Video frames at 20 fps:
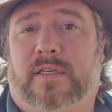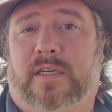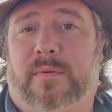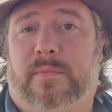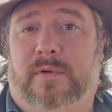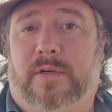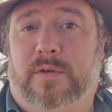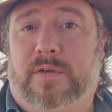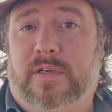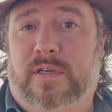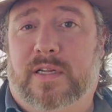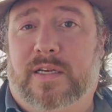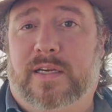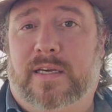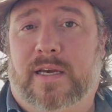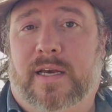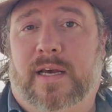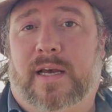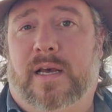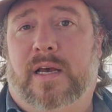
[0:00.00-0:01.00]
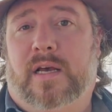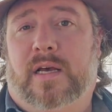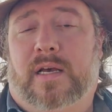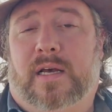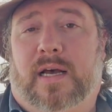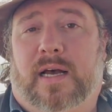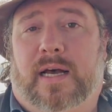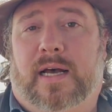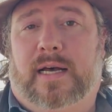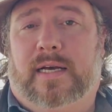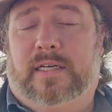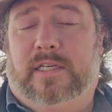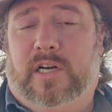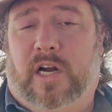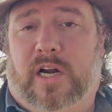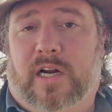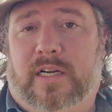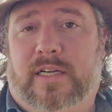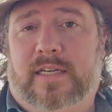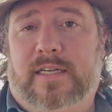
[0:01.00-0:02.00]
Community
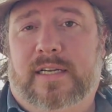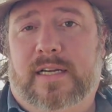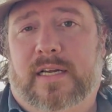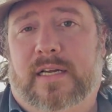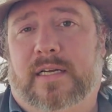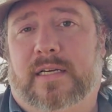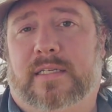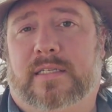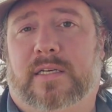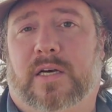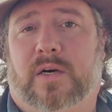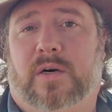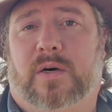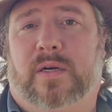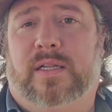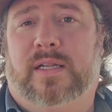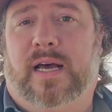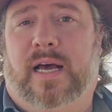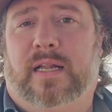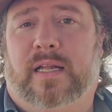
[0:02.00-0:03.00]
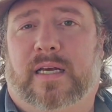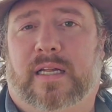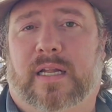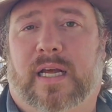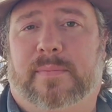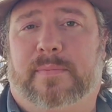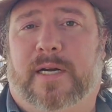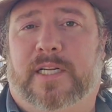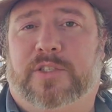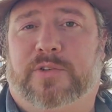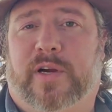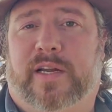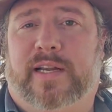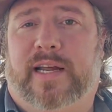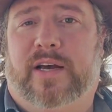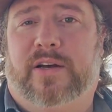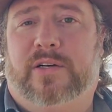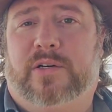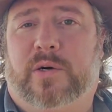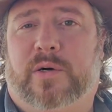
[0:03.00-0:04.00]
Garden. So not looking like much right
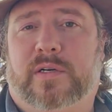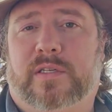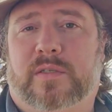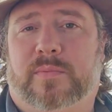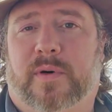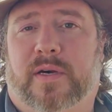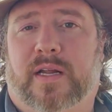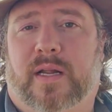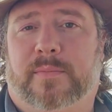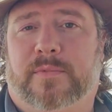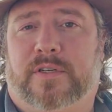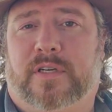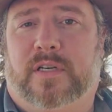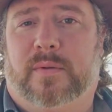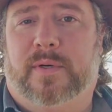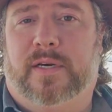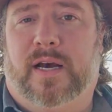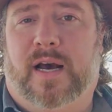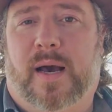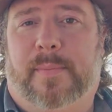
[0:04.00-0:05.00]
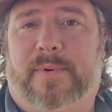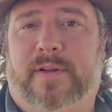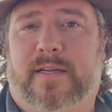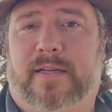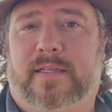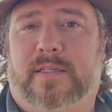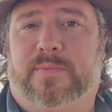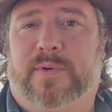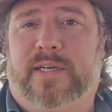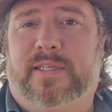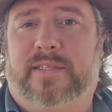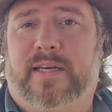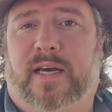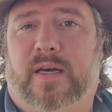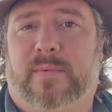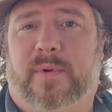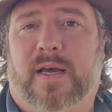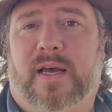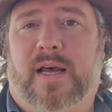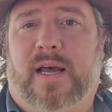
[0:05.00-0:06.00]
now, of course, but I'm sure it'll be hopping in the
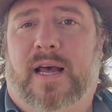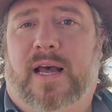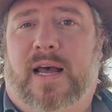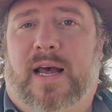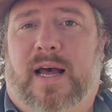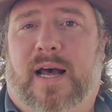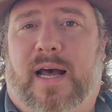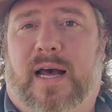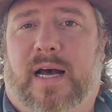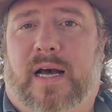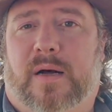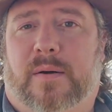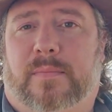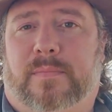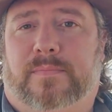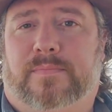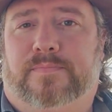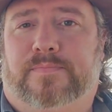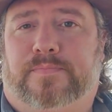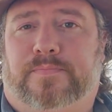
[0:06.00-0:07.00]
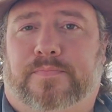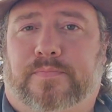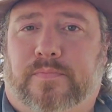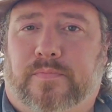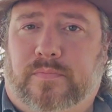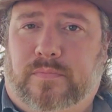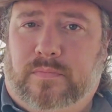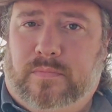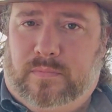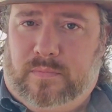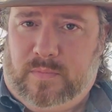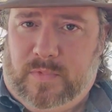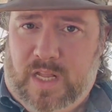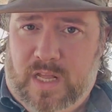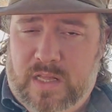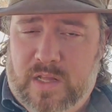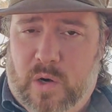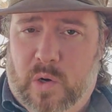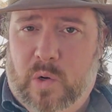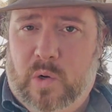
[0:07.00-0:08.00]
springtime.
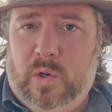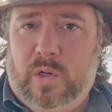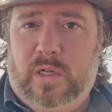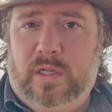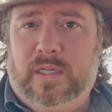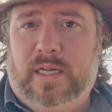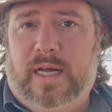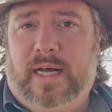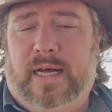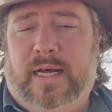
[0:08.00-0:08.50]
The whole